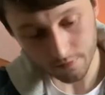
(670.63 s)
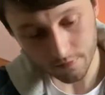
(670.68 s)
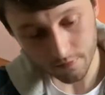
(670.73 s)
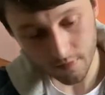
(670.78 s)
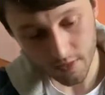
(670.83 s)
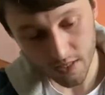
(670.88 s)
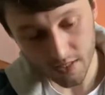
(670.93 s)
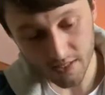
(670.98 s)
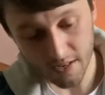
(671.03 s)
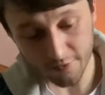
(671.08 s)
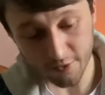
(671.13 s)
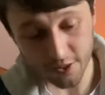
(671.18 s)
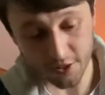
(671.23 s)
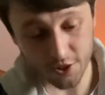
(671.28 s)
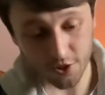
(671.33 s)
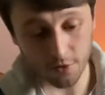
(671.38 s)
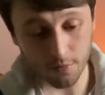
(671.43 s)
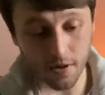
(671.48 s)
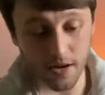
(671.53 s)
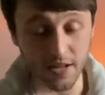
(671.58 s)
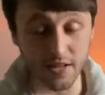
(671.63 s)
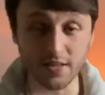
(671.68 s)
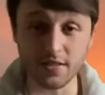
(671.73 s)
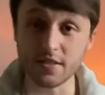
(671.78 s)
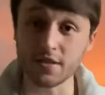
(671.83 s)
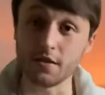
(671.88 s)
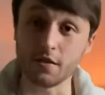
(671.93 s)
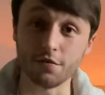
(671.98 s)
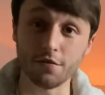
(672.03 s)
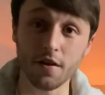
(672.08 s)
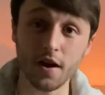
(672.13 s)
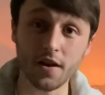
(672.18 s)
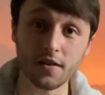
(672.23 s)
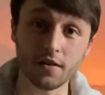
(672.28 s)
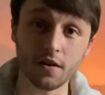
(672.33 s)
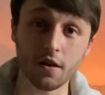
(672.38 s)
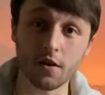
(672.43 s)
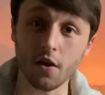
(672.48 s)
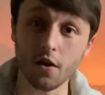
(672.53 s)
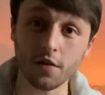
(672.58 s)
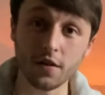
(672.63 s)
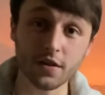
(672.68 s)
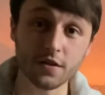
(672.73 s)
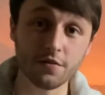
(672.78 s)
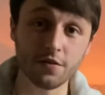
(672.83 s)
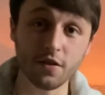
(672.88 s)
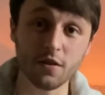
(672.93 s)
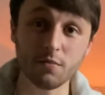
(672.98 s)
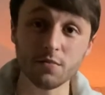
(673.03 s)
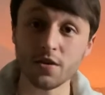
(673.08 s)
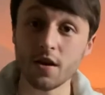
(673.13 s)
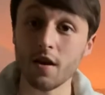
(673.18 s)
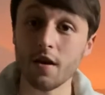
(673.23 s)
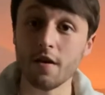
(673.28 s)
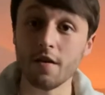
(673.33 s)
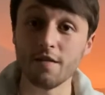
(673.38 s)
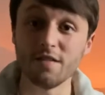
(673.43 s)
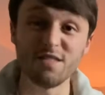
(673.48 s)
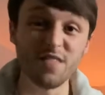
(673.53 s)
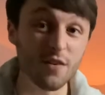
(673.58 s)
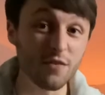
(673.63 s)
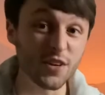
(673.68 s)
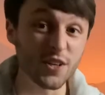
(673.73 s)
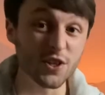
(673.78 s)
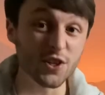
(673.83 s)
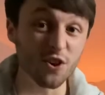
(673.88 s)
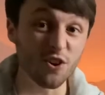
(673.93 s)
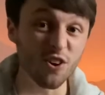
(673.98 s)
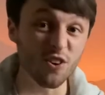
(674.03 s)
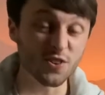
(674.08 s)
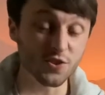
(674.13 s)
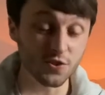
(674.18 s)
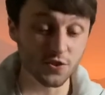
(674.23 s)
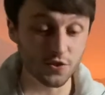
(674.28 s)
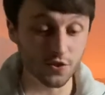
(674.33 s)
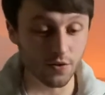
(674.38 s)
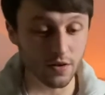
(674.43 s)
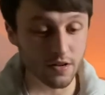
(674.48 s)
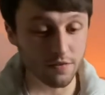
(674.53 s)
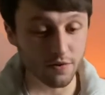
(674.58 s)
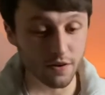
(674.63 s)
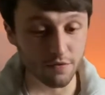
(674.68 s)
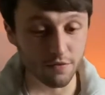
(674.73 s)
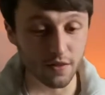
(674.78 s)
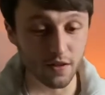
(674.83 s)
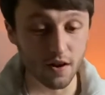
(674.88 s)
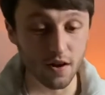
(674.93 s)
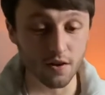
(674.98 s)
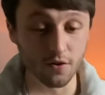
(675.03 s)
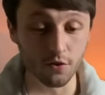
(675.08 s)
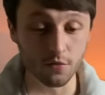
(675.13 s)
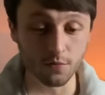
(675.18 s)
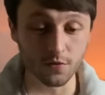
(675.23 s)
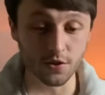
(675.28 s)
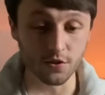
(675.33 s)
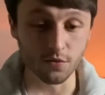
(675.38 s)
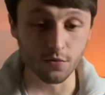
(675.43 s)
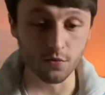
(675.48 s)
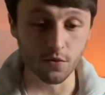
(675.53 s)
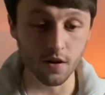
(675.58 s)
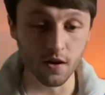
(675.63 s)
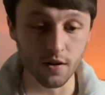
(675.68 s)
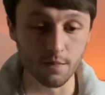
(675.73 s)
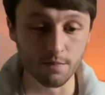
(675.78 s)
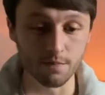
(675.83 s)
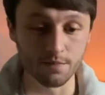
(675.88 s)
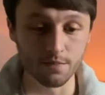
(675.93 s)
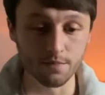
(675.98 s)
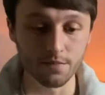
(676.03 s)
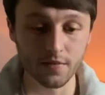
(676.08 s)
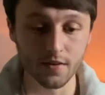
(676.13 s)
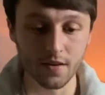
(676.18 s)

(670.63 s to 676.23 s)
72 minutes. You'll find that a lot of these films very short, so even if they aren't up to